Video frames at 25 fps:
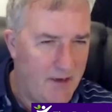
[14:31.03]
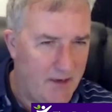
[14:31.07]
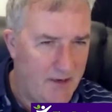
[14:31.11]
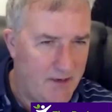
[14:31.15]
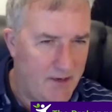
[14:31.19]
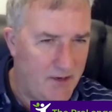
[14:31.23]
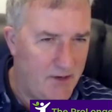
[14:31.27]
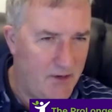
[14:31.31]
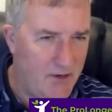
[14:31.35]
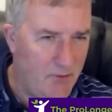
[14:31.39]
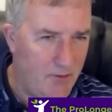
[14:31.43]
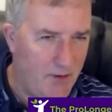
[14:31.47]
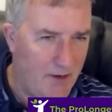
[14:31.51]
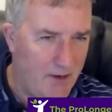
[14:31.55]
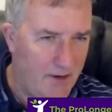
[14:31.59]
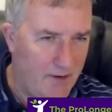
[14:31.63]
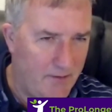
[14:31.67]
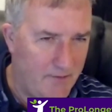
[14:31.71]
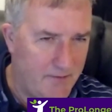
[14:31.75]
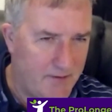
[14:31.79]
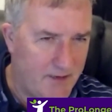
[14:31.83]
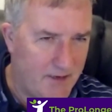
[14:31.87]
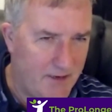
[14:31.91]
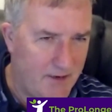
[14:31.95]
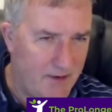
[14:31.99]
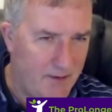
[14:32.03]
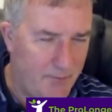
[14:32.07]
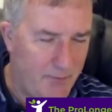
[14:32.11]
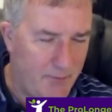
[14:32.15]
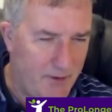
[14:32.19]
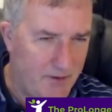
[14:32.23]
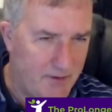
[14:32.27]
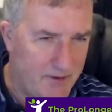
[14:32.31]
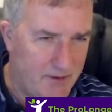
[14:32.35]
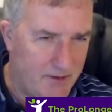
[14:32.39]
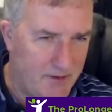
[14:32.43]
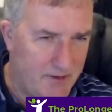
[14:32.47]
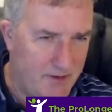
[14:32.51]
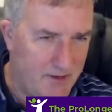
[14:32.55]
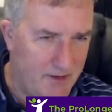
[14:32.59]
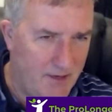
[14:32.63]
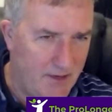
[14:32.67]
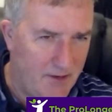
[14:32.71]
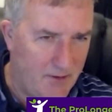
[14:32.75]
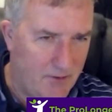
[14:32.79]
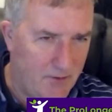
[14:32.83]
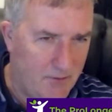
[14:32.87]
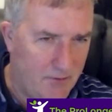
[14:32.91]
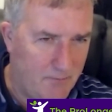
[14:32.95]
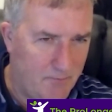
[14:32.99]
and a new layer of skin appears
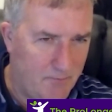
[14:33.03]
underneath.